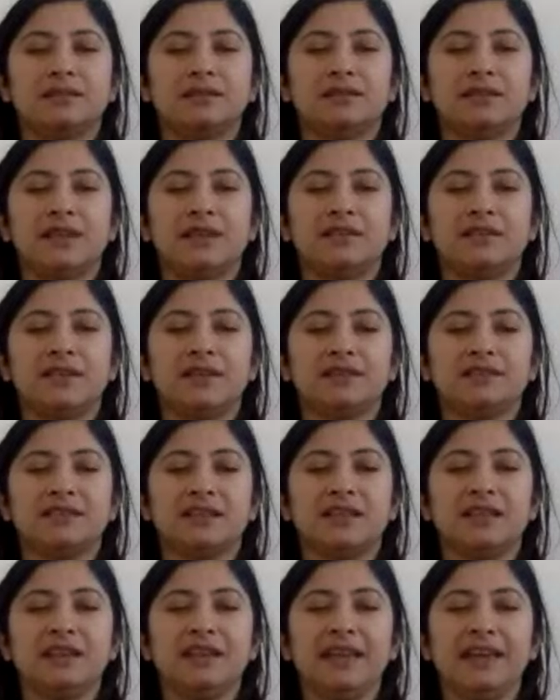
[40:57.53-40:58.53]
Now let's
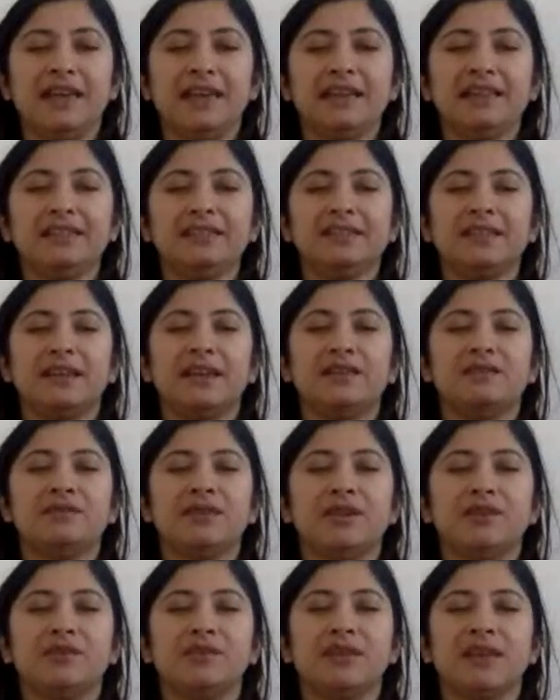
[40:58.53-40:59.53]
inhale, and
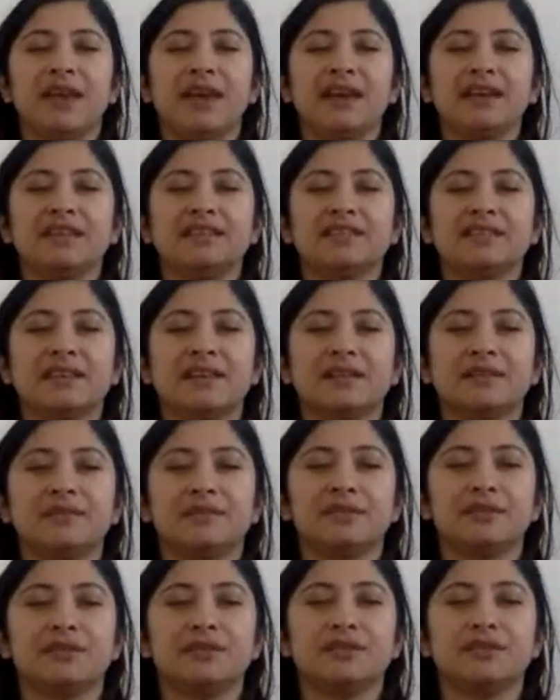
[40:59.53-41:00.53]
when we exhale,
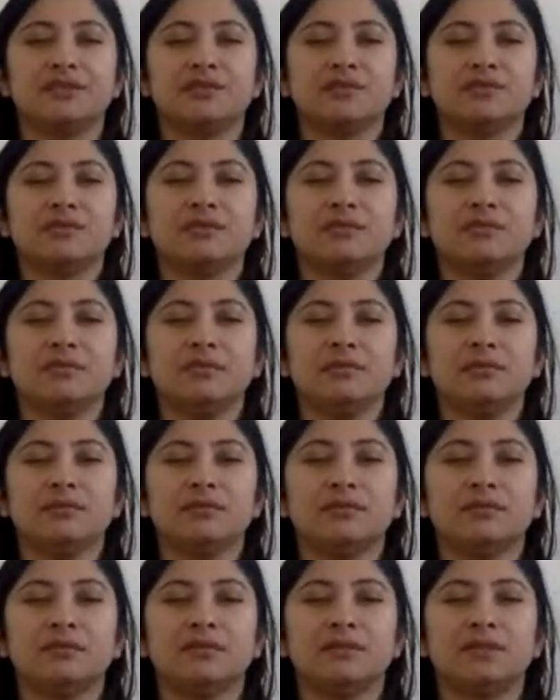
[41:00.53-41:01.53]
we do
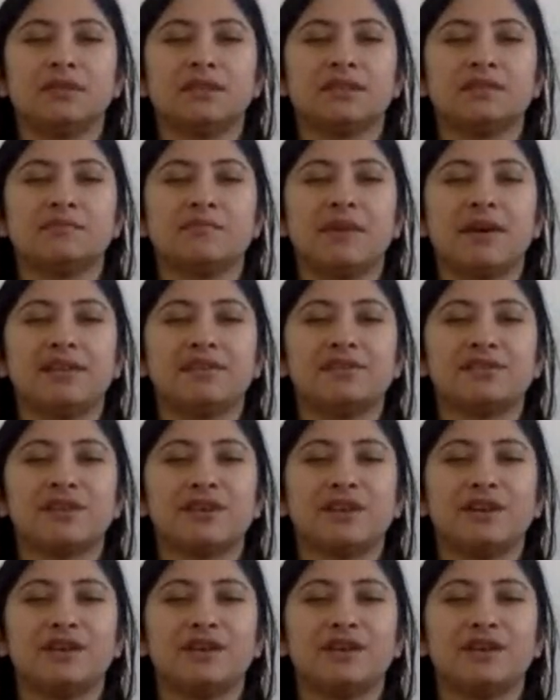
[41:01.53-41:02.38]
this mantra